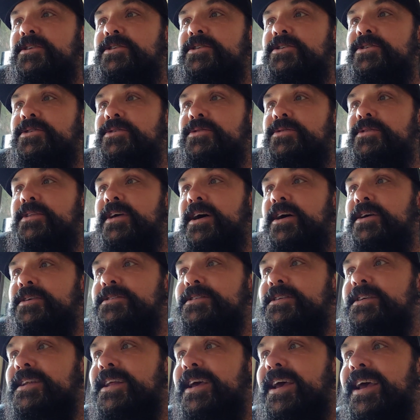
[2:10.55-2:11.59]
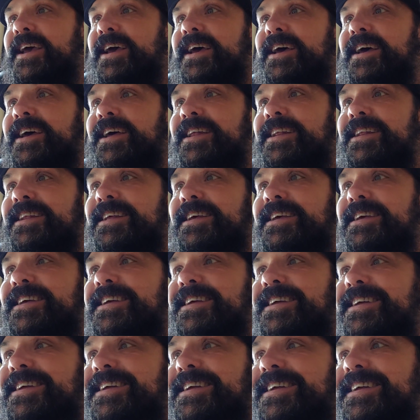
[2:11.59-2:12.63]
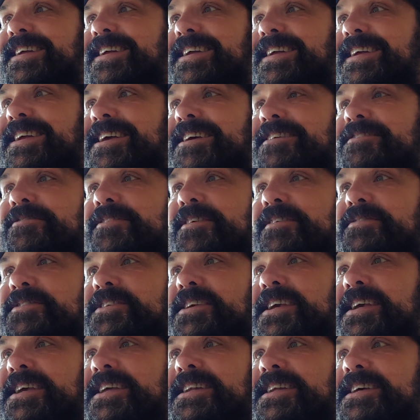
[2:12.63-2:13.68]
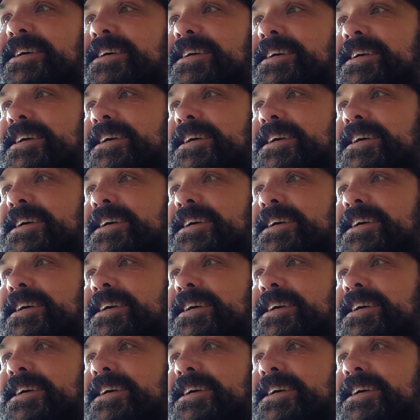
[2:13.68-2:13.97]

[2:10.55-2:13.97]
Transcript: 2015,